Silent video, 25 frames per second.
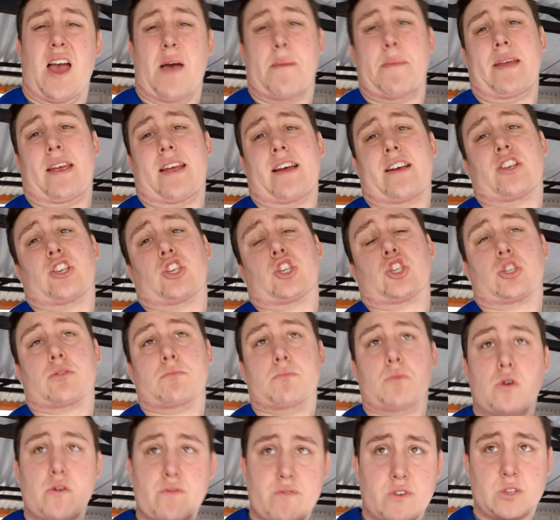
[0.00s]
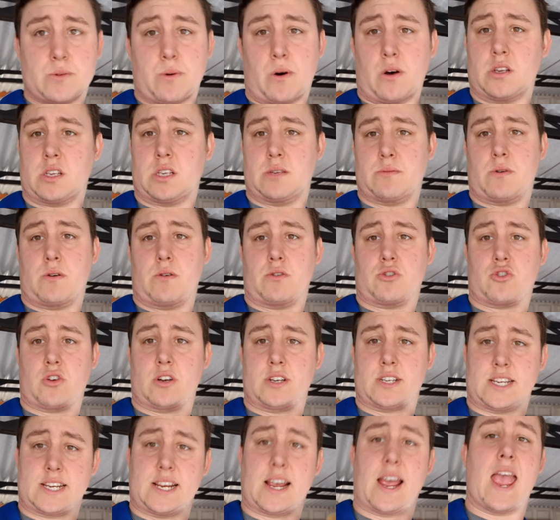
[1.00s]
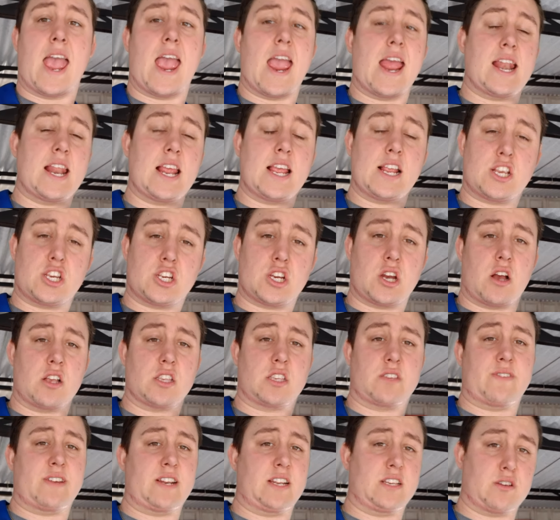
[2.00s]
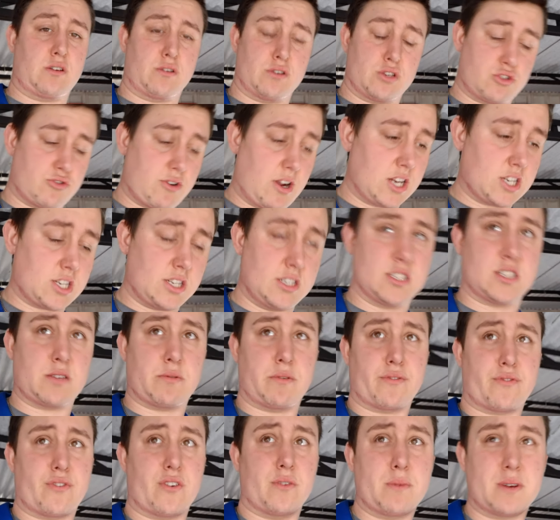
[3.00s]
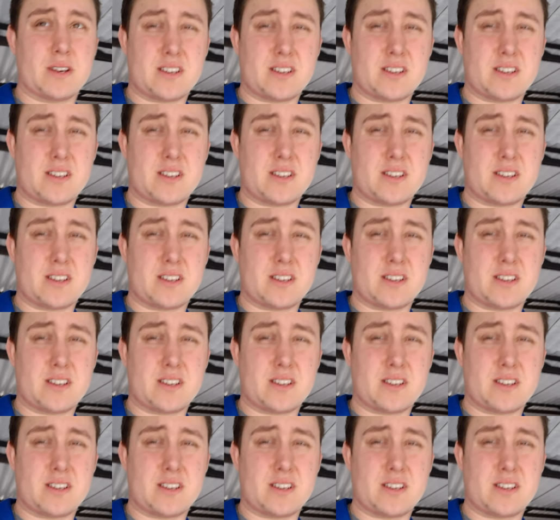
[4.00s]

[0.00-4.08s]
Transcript: Make it as smooth as possible, trying to get any chance of any sort of scratches coming through.